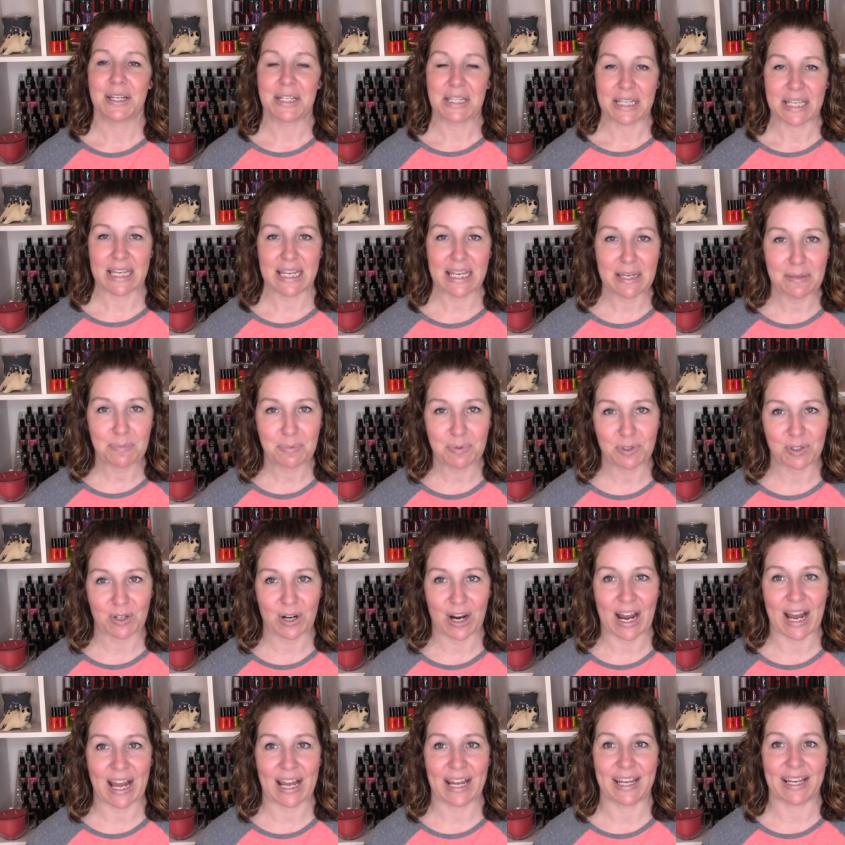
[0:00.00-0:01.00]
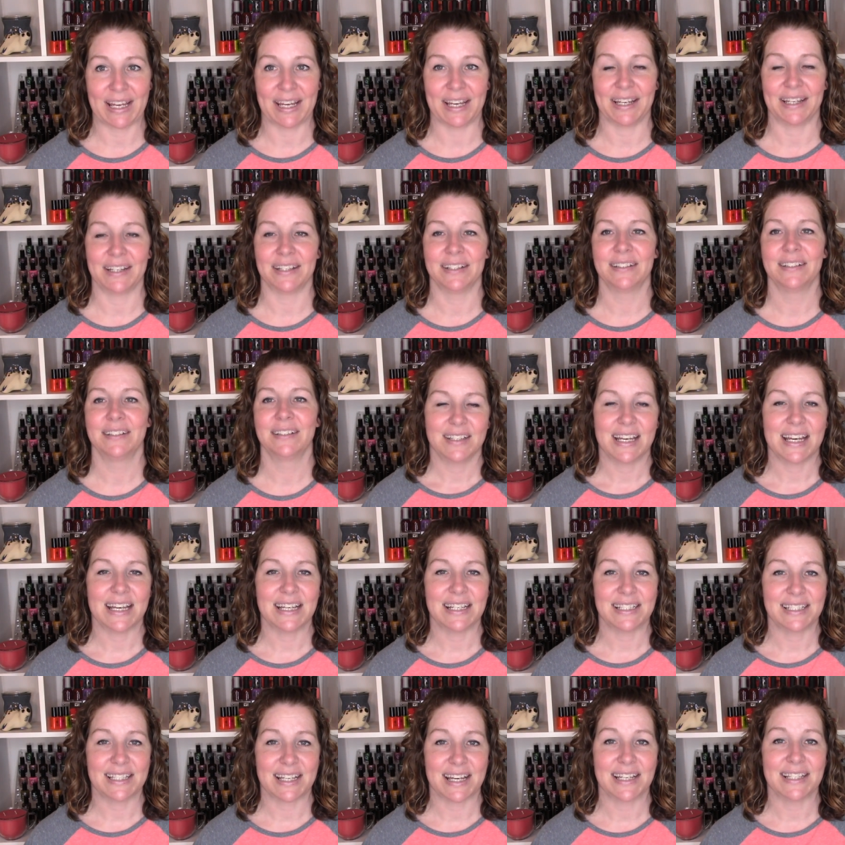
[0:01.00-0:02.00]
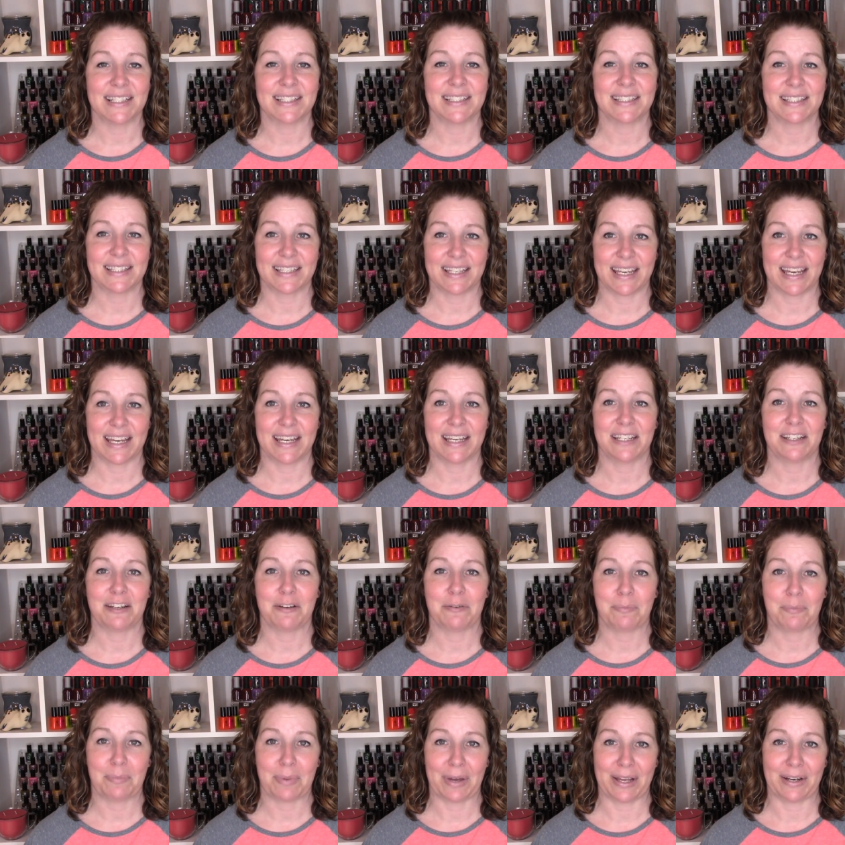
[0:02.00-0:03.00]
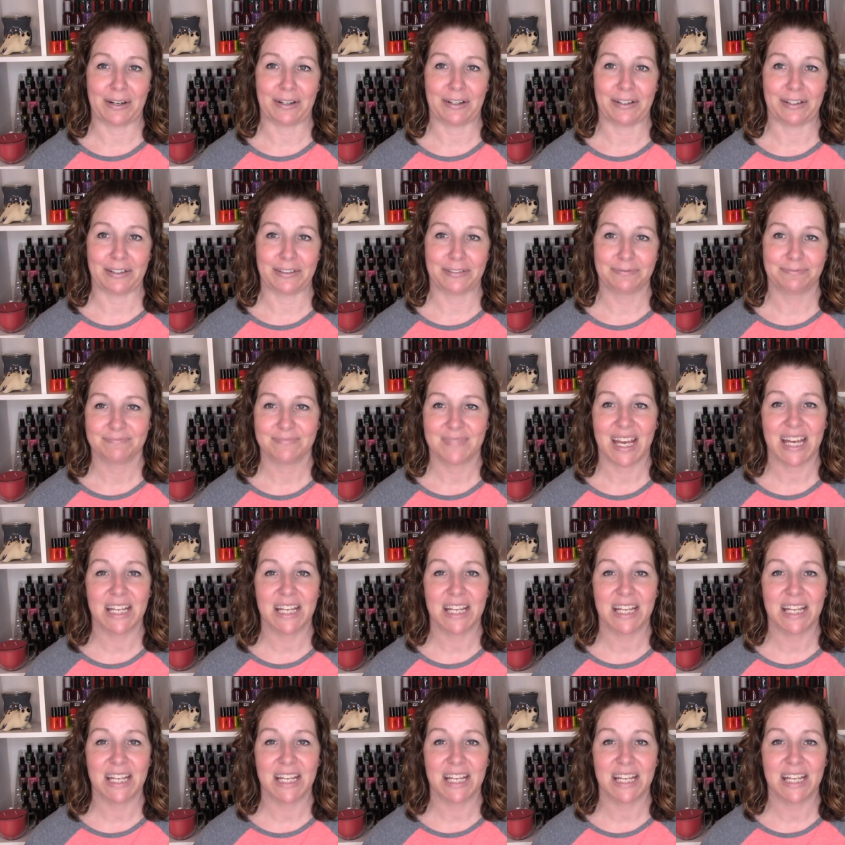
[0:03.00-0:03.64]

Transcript: Keep trying. It does get better.